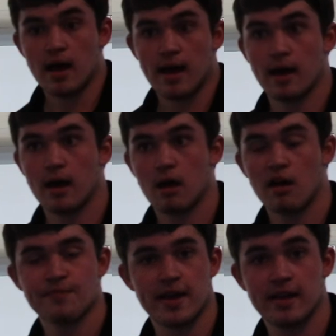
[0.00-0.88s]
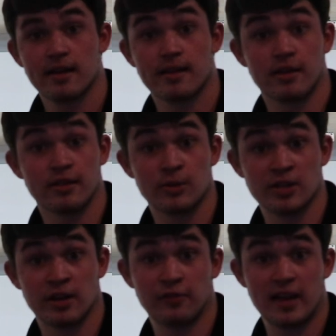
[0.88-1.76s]
Off my hand, I thought that was
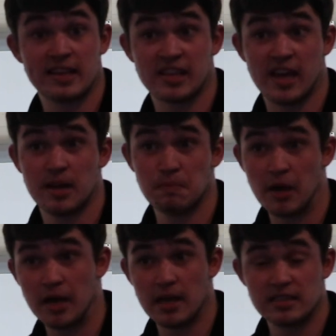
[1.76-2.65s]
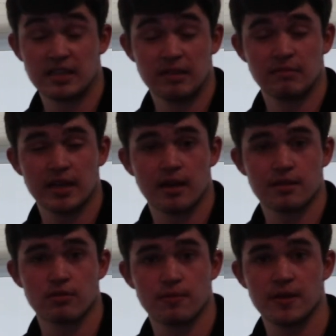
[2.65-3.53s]
gonna flat 10, but it didn't. It
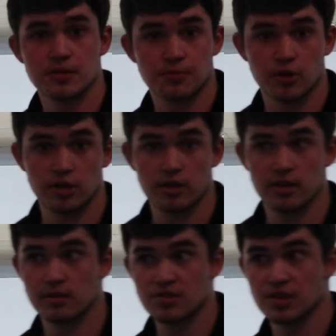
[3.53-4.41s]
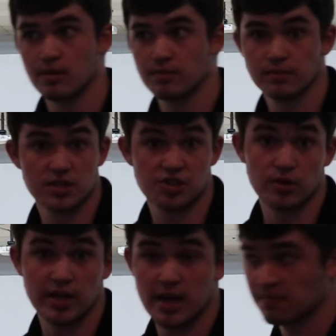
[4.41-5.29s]
got through the pins pretty good. So let's do
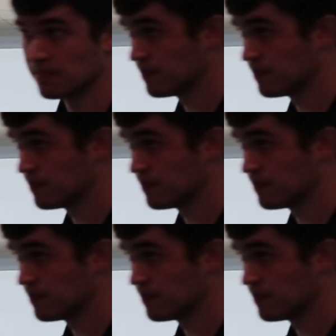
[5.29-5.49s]
it again.